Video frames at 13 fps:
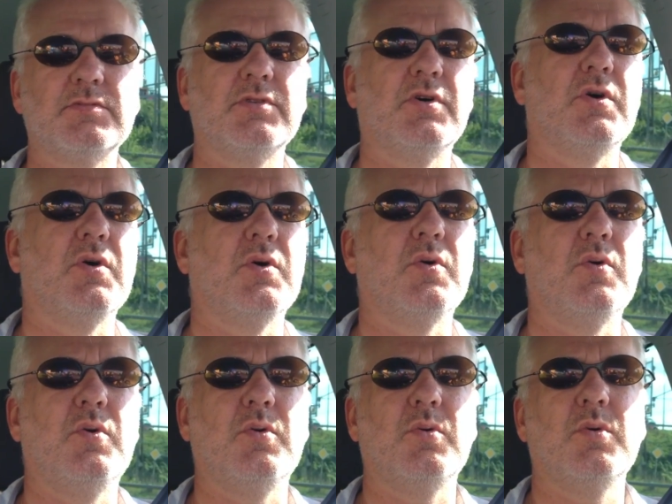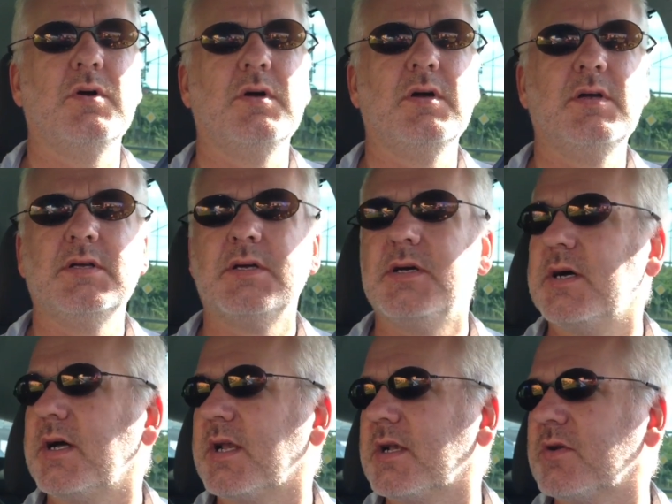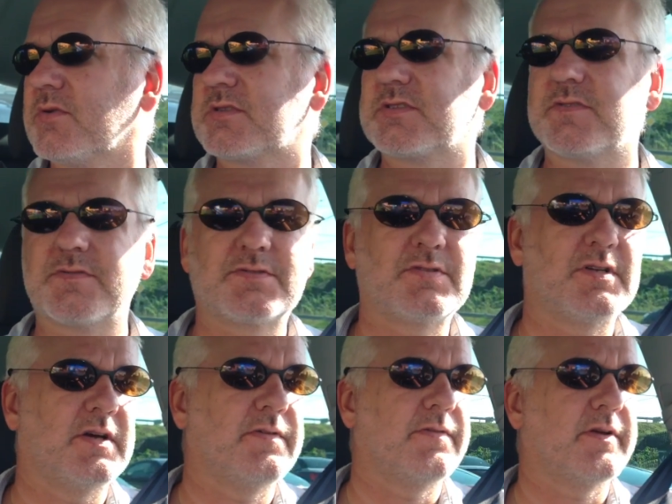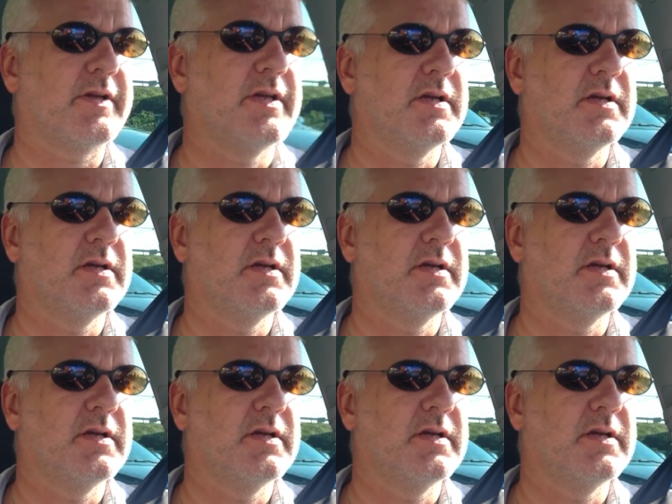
No, a lot of traffic.